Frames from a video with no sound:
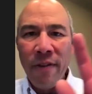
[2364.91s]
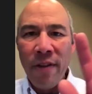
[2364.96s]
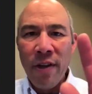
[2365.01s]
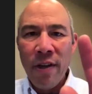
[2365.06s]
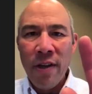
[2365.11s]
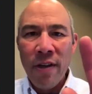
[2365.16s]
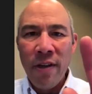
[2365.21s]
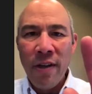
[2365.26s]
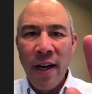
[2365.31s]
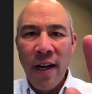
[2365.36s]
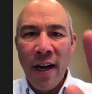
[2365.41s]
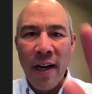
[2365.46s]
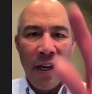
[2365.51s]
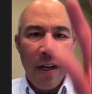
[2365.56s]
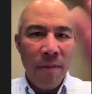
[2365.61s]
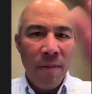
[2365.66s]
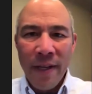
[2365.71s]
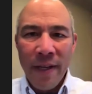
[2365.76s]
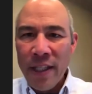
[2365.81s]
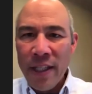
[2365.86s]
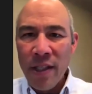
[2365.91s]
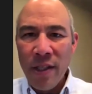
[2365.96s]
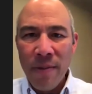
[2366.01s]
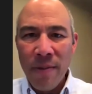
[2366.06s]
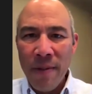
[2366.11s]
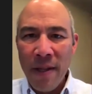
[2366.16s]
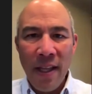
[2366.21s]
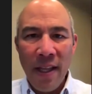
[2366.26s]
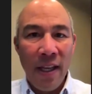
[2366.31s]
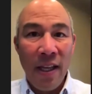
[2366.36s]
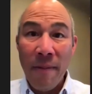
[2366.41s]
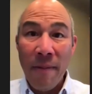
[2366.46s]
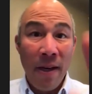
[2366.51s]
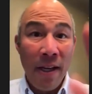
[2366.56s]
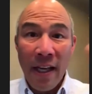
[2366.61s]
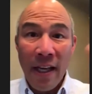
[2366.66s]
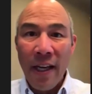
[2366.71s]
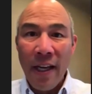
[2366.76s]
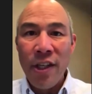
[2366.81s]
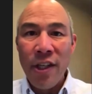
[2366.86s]
they're not in a place to be thinking
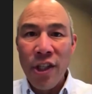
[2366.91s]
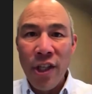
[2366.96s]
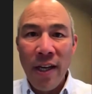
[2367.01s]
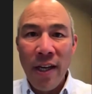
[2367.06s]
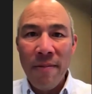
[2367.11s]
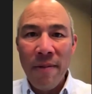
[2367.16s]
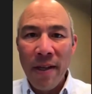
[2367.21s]
about getting a job.